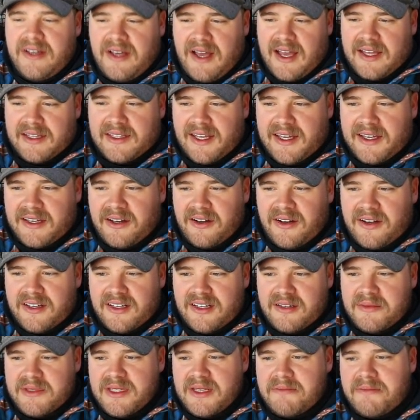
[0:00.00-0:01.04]
I like hooking
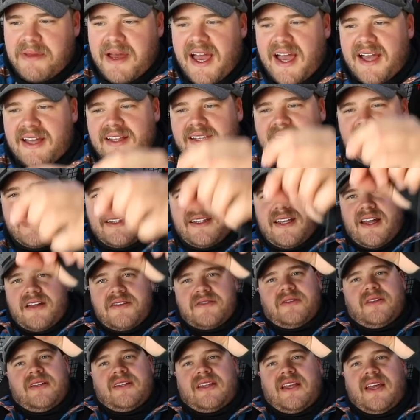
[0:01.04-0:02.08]
them in the back like that
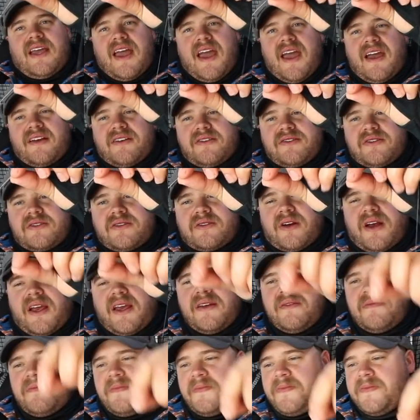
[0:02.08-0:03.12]
so that they hang
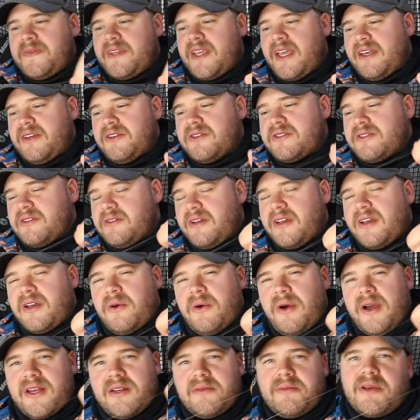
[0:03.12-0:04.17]
straight, and you still get
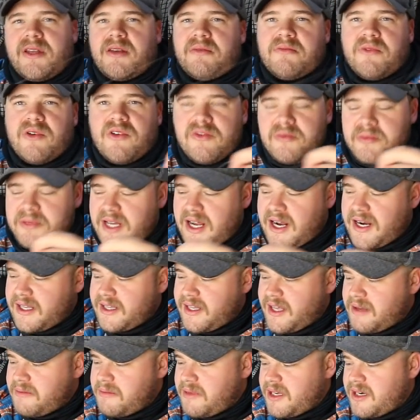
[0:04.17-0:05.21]
quite a bit of movement out of
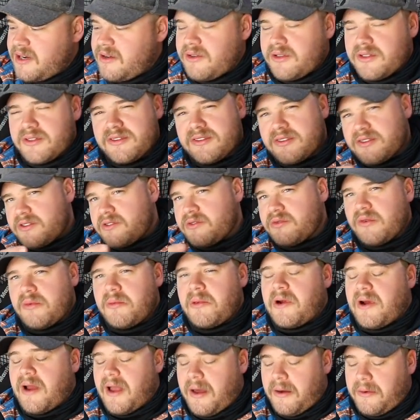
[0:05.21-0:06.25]
that minnow. It'll still swim
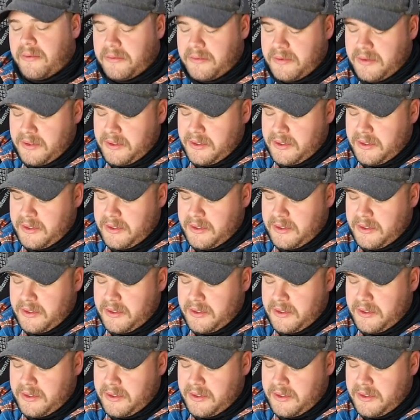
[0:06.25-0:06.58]
around.